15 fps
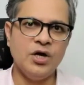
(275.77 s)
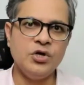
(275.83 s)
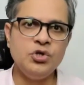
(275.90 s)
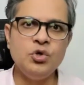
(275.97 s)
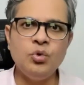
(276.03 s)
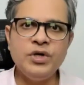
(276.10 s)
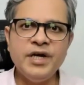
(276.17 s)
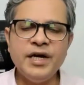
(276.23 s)

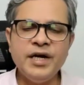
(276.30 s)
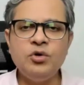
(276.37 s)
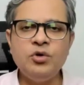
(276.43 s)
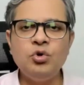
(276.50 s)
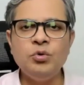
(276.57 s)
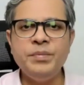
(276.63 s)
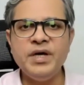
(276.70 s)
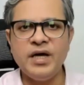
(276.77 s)
You need
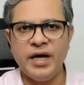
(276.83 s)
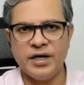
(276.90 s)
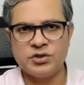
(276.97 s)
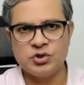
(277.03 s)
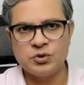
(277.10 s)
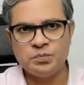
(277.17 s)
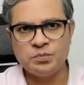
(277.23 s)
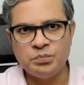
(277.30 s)
to be
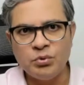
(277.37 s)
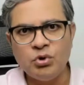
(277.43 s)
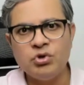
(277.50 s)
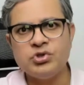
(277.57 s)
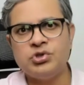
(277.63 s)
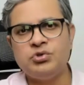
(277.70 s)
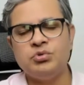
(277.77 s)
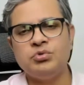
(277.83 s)

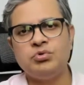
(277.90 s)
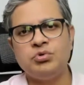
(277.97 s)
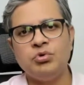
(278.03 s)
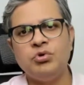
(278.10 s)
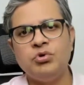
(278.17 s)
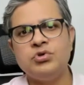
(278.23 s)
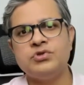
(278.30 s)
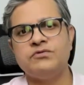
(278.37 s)
exposed to
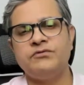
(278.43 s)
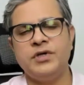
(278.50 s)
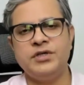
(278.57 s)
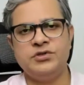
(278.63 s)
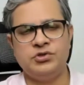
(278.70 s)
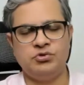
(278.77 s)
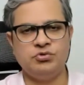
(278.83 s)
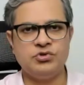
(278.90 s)
those
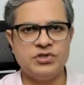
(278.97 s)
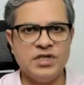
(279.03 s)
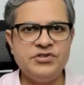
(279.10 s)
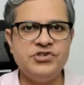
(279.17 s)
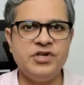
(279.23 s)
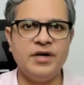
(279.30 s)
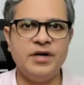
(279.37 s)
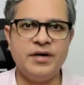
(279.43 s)
words to
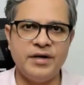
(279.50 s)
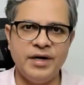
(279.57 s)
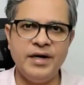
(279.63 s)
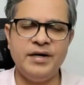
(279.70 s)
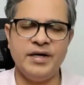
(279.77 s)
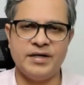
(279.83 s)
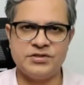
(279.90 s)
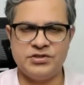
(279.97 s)
such a
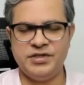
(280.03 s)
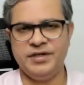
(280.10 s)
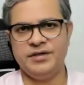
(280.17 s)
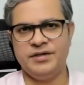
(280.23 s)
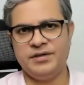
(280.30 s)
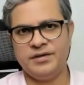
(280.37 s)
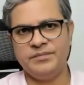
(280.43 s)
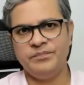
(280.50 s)
great
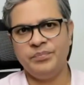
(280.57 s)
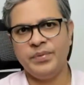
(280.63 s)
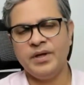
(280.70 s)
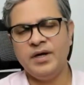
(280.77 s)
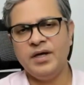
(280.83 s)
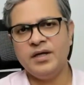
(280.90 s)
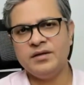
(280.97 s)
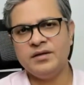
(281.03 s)
extent
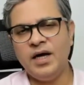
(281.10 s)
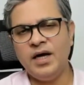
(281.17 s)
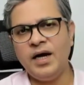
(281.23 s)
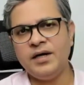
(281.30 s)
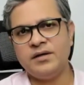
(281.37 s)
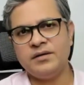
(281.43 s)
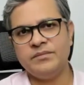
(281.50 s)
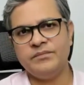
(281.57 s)

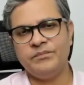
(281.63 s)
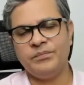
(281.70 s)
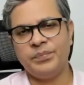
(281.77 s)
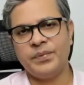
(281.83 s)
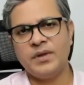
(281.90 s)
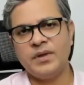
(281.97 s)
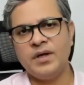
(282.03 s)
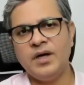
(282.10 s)
that
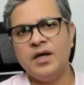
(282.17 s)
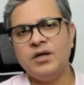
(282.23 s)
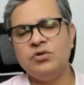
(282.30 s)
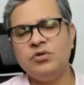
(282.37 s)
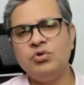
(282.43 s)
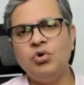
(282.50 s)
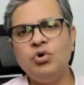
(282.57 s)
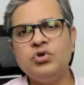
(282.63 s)

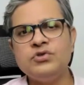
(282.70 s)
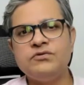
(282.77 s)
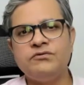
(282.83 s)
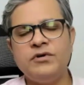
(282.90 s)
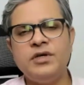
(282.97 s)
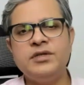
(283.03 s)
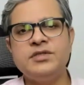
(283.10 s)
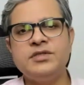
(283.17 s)
those
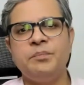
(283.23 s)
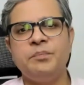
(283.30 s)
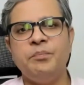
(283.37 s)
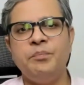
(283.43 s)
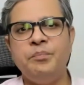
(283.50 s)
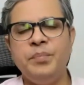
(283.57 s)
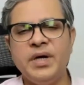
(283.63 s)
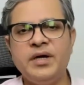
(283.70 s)
words
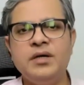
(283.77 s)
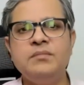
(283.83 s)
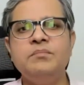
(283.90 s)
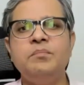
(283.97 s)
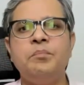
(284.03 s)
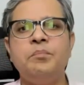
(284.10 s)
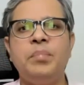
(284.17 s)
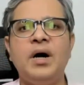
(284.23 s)

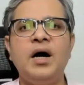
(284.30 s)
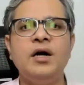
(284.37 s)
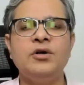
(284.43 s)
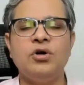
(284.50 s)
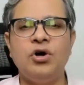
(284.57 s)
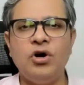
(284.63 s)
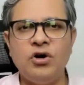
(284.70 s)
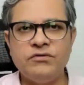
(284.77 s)
become
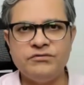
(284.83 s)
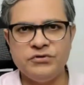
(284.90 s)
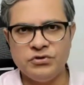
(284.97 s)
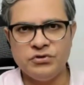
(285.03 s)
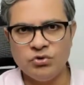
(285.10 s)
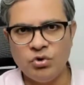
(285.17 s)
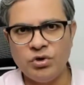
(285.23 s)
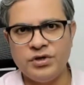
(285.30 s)
part of
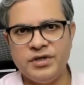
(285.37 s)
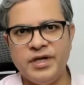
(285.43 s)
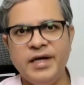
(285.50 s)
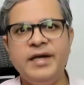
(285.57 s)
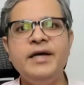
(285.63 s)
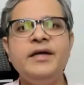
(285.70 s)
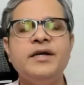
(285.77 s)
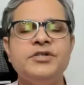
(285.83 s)
your
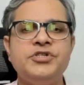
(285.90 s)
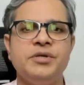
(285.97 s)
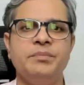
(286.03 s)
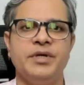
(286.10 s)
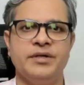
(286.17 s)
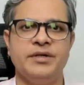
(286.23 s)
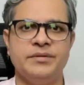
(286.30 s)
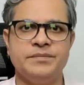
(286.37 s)
daily
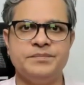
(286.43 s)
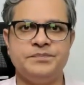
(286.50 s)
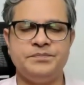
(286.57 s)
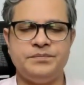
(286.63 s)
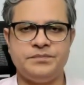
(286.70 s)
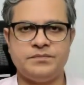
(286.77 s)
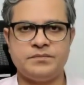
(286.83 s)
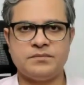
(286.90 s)
regimen,
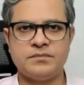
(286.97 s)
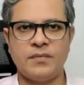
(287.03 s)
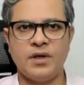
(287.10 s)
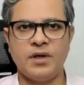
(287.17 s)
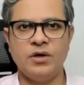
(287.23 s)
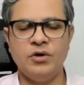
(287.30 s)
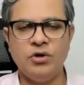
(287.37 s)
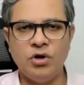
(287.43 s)

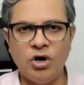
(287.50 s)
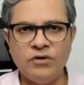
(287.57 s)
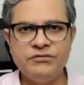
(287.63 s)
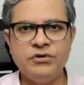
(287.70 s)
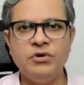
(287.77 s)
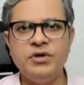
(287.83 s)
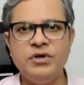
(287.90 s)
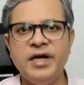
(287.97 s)
of
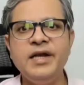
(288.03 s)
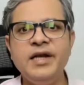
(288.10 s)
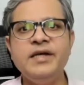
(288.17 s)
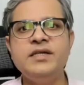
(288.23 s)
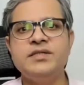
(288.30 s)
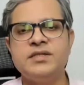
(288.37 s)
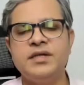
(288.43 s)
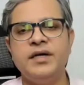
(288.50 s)
your
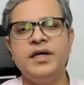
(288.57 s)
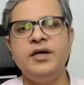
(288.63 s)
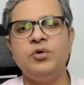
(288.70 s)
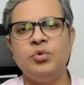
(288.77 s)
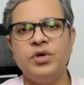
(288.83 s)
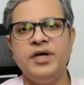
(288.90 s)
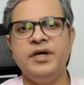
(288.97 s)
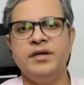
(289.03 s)
daily study
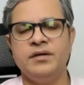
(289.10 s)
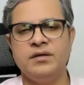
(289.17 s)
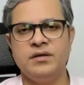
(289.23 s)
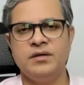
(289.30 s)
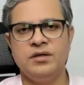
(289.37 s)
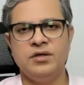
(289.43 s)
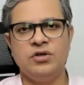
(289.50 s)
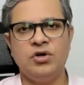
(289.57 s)
routine,
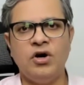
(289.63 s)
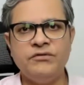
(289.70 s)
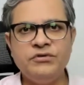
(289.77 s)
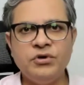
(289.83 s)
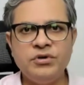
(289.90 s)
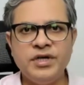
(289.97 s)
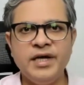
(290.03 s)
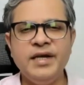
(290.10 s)
of
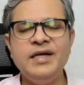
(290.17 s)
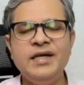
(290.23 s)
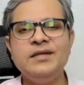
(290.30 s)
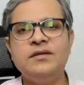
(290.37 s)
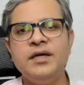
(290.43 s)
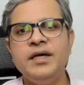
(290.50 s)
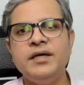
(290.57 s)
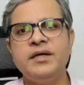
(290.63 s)
your daily
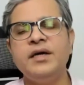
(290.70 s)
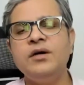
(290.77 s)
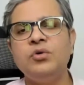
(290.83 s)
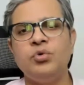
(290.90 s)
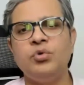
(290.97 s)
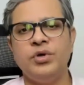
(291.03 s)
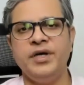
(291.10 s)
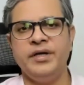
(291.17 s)
thinking
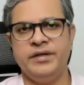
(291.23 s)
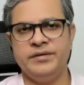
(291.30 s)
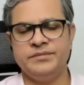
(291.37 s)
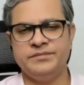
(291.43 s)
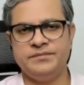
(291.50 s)
routine.